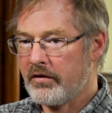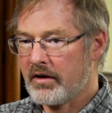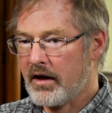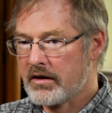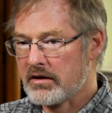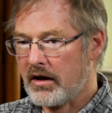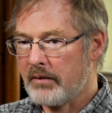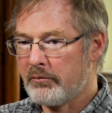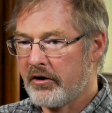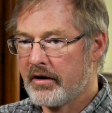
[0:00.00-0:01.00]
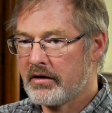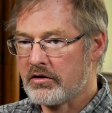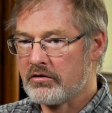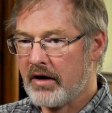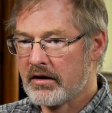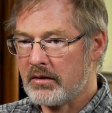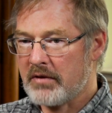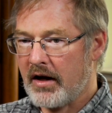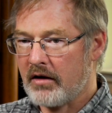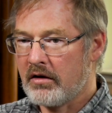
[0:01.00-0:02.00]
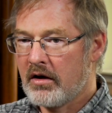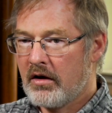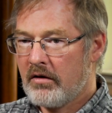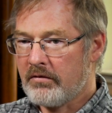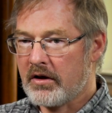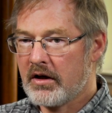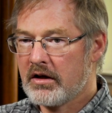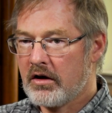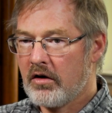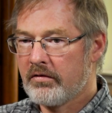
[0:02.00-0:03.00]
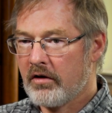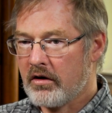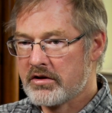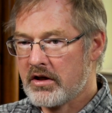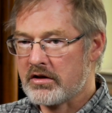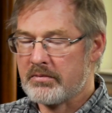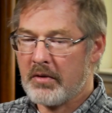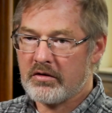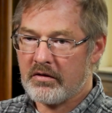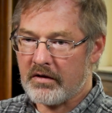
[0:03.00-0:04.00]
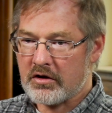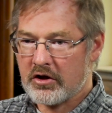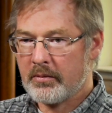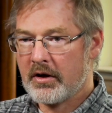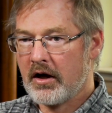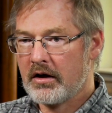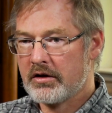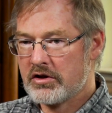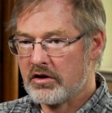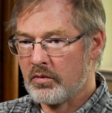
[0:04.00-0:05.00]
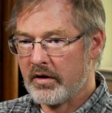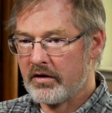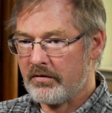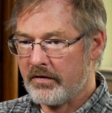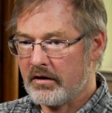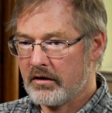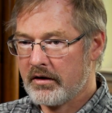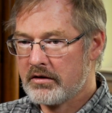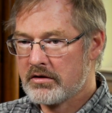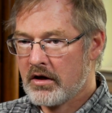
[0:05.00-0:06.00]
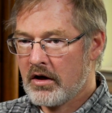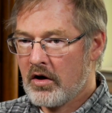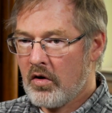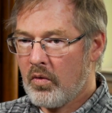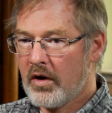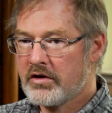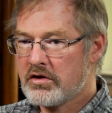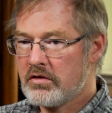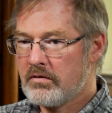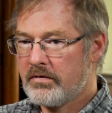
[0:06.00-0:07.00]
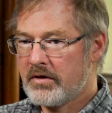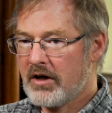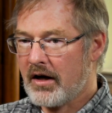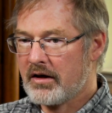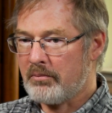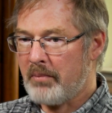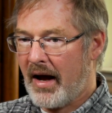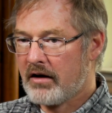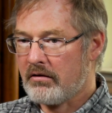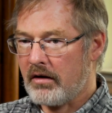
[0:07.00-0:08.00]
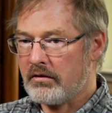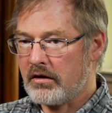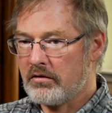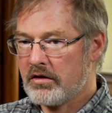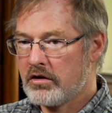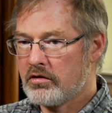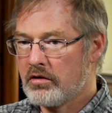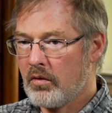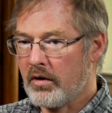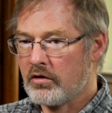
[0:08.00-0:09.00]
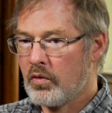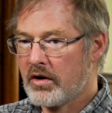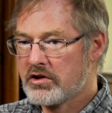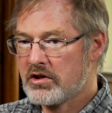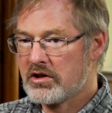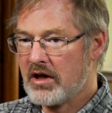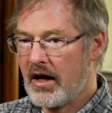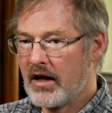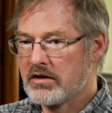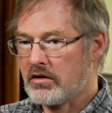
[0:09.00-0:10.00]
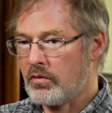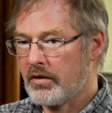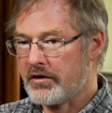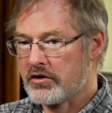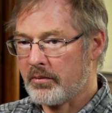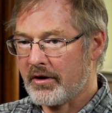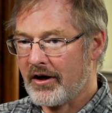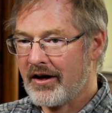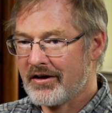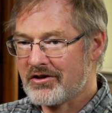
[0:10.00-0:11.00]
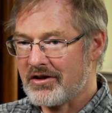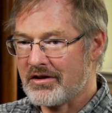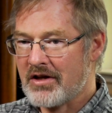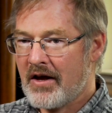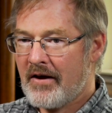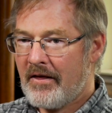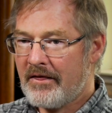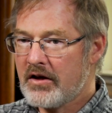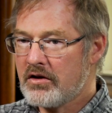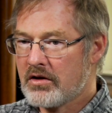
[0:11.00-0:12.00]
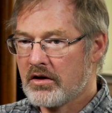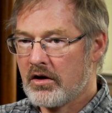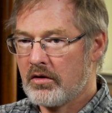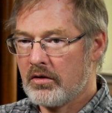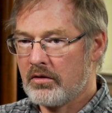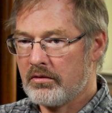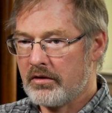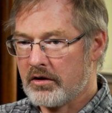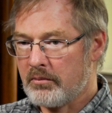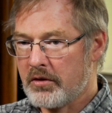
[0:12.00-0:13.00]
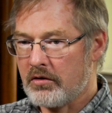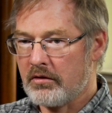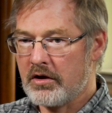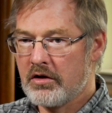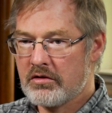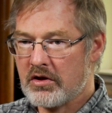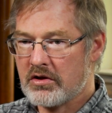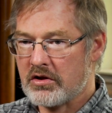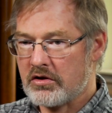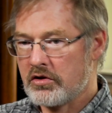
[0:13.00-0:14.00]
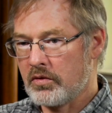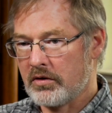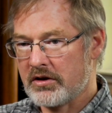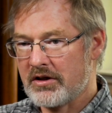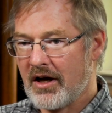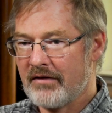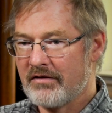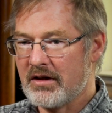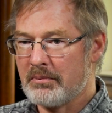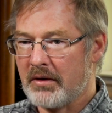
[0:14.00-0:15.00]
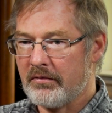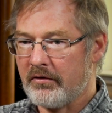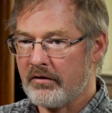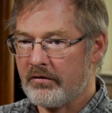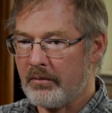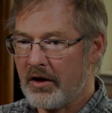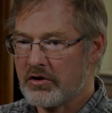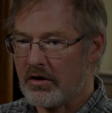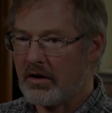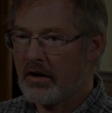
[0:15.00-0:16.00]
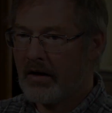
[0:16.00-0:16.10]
if you can ask a librarian to track them down for getting an overall sense both of the terminology and where the field is. Once you've gotten a background and you think you know what questions to ask and what the terminology is, then you can go to the computer and use this as a tool to dive deeply for information.